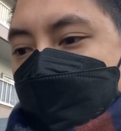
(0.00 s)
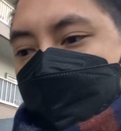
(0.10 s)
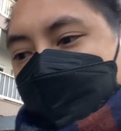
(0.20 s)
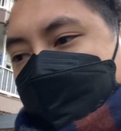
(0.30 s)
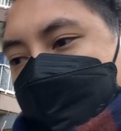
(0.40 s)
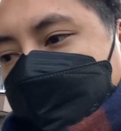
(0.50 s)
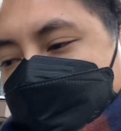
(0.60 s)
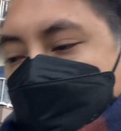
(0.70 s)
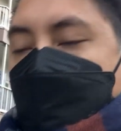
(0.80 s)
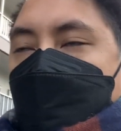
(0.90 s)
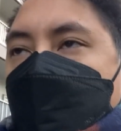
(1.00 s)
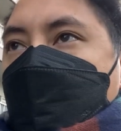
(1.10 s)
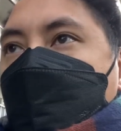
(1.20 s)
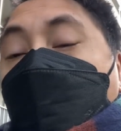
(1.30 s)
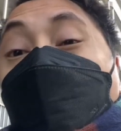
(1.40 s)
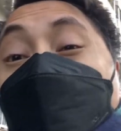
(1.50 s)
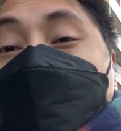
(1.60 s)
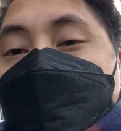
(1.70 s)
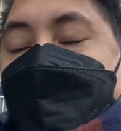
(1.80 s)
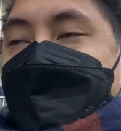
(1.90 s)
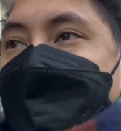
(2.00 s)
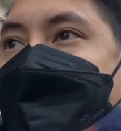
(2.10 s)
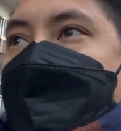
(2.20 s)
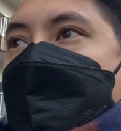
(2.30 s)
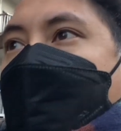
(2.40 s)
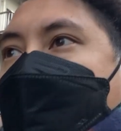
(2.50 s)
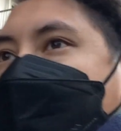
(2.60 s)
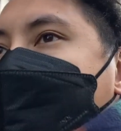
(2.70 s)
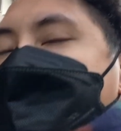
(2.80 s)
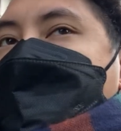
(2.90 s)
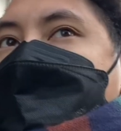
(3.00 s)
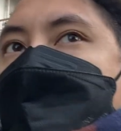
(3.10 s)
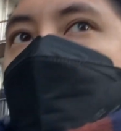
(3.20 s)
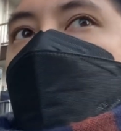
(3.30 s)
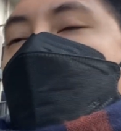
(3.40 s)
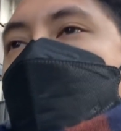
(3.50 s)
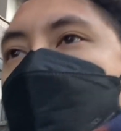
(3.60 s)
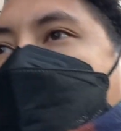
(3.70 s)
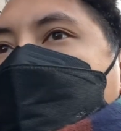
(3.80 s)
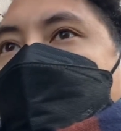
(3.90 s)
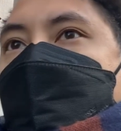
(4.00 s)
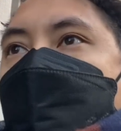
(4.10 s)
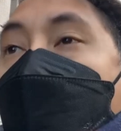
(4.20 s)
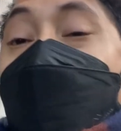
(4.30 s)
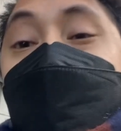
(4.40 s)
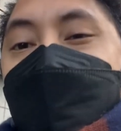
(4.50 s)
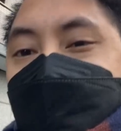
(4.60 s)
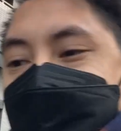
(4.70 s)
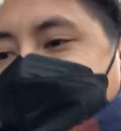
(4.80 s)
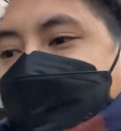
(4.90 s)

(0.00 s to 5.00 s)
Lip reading: of the simulation or what, but the highlights